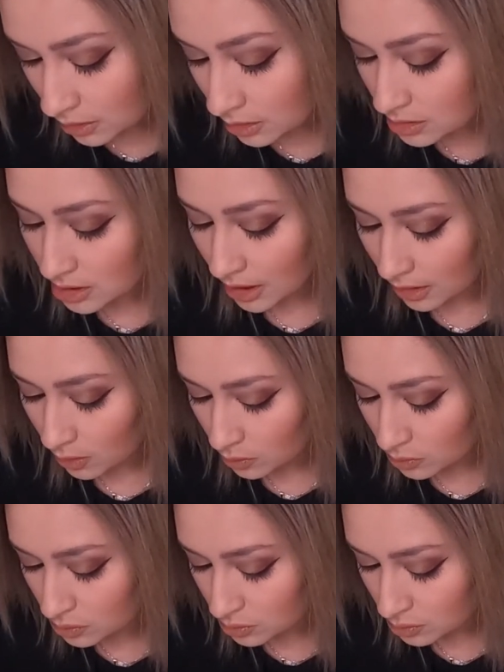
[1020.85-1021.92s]
ya
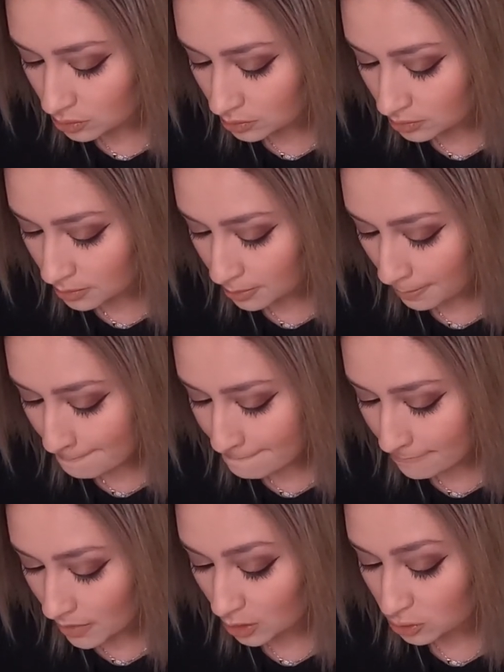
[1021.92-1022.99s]
con
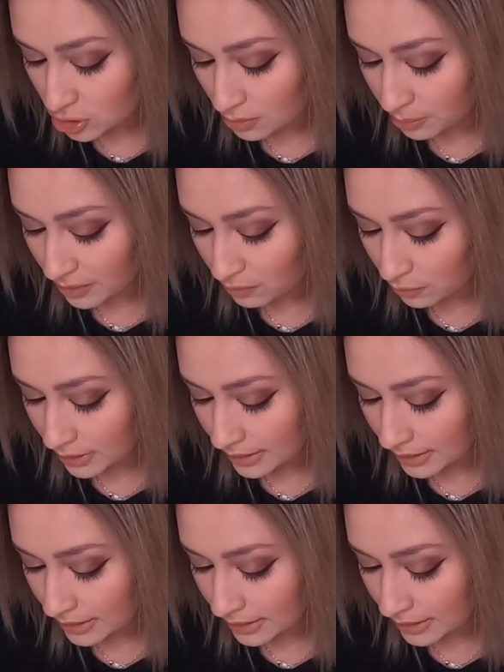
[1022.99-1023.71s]
no shipping fue